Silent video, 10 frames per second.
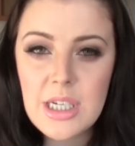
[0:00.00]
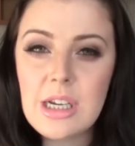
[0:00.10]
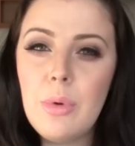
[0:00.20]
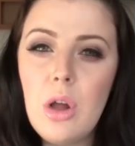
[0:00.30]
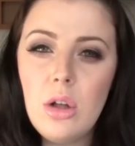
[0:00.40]
and
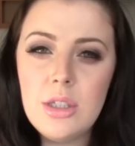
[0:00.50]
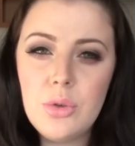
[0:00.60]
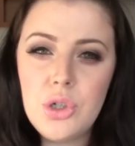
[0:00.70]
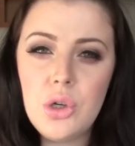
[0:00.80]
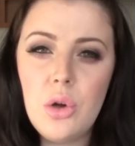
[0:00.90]
I will
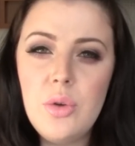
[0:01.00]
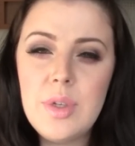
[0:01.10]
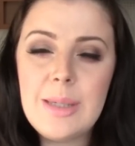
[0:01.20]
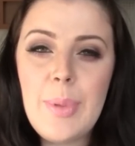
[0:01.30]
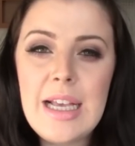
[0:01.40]
also show you
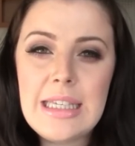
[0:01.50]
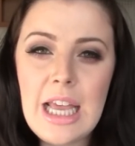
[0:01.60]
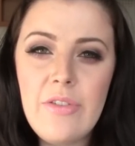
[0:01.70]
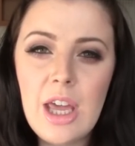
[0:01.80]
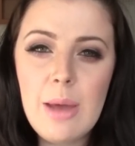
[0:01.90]
space
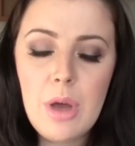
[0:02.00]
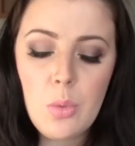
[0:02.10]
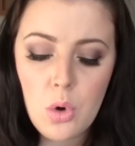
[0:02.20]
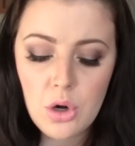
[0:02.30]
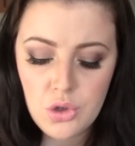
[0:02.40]
saving in my
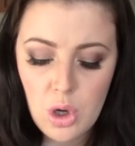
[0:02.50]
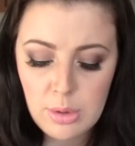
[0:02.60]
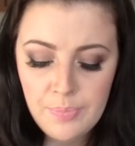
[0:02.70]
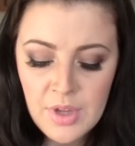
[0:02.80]
wardrobe.